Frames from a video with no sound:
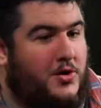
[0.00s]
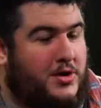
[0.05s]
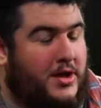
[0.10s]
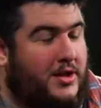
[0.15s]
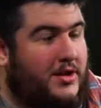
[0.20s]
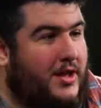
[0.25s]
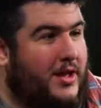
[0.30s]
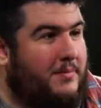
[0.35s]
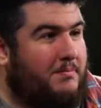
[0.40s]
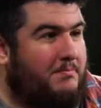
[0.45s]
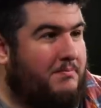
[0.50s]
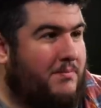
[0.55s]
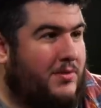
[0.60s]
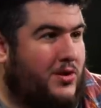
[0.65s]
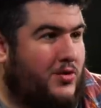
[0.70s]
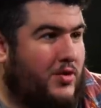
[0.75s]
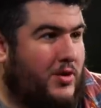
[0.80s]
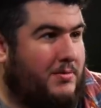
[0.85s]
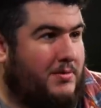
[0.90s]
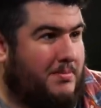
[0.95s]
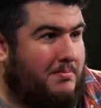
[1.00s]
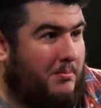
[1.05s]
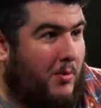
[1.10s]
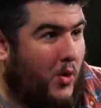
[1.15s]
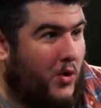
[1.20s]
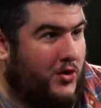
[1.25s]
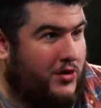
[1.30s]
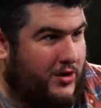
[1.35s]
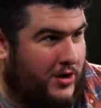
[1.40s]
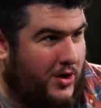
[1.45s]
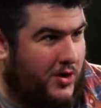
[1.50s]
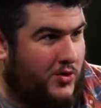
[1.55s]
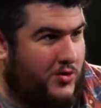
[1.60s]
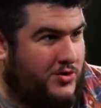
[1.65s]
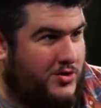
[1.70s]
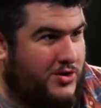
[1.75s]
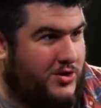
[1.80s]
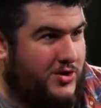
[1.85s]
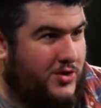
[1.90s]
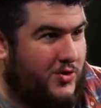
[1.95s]
Are you saying they streamed Morse
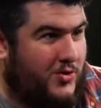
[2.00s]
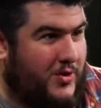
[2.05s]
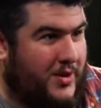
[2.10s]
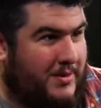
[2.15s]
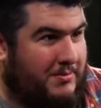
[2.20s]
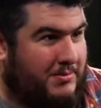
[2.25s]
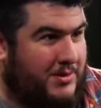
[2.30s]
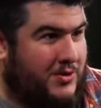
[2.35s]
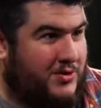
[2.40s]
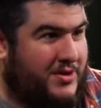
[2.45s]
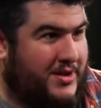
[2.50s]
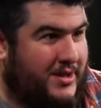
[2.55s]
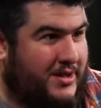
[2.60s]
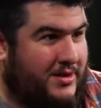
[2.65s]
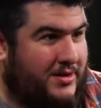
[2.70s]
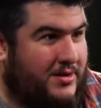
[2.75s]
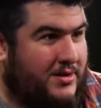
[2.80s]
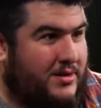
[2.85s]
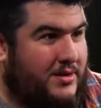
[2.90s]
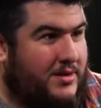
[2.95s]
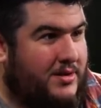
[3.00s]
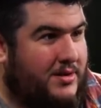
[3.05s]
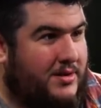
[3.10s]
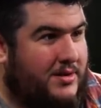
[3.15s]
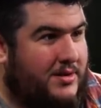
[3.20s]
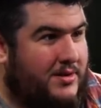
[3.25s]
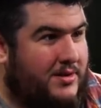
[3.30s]
code to yes. you in music? Yes.